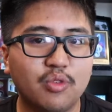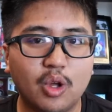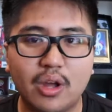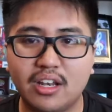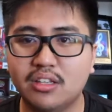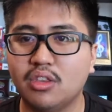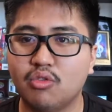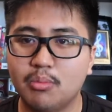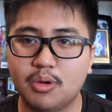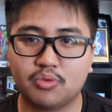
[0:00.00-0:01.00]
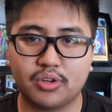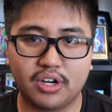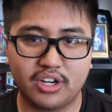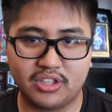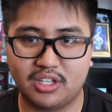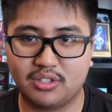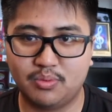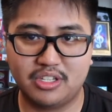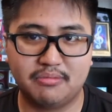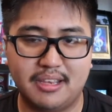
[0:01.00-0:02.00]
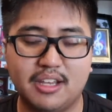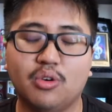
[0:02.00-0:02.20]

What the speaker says: follow any of the rumors regarding the Switch Mini,